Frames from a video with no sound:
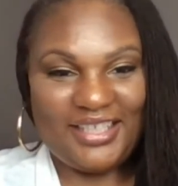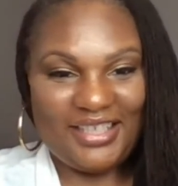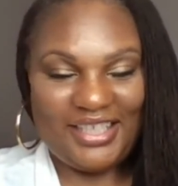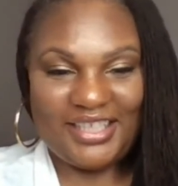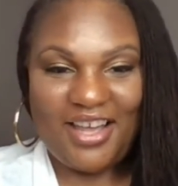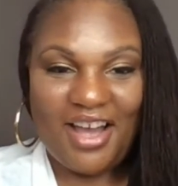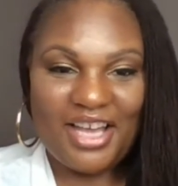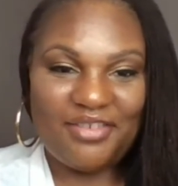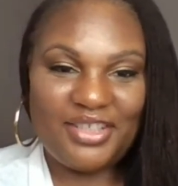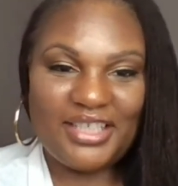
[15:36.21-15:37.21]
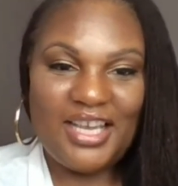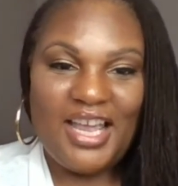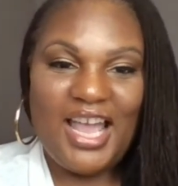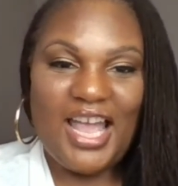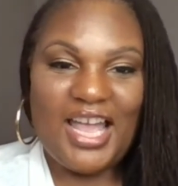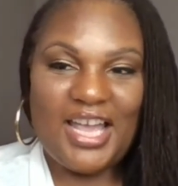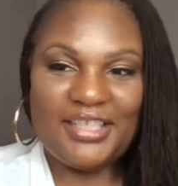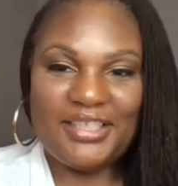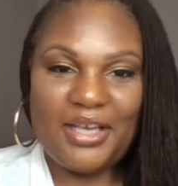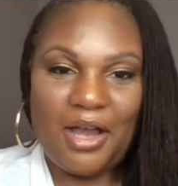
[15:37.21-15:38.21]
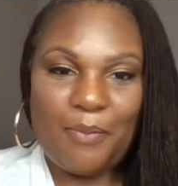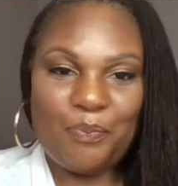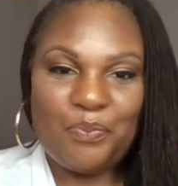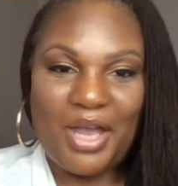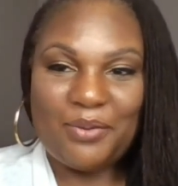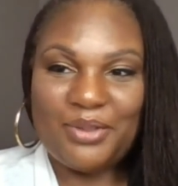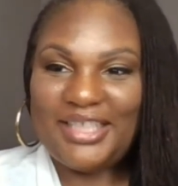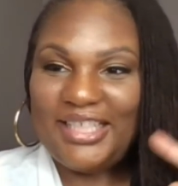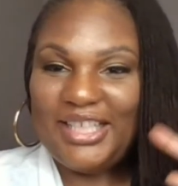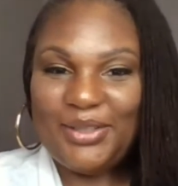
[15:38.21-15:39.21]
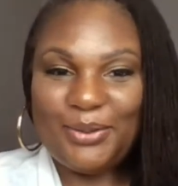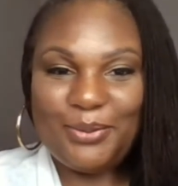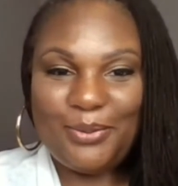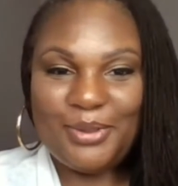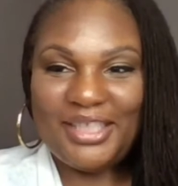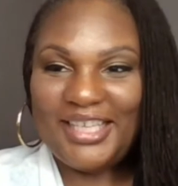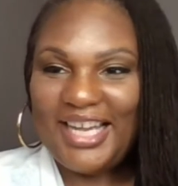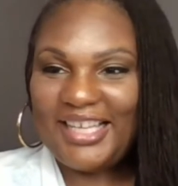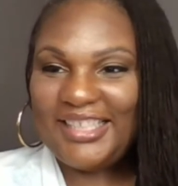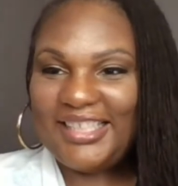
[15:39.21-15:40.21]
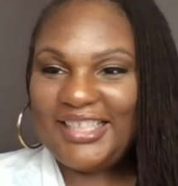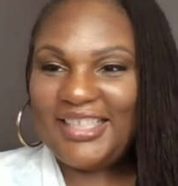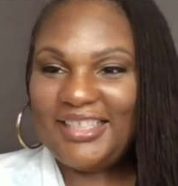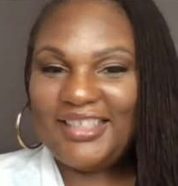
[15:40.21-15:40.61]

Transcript: these lives, and I will see you next.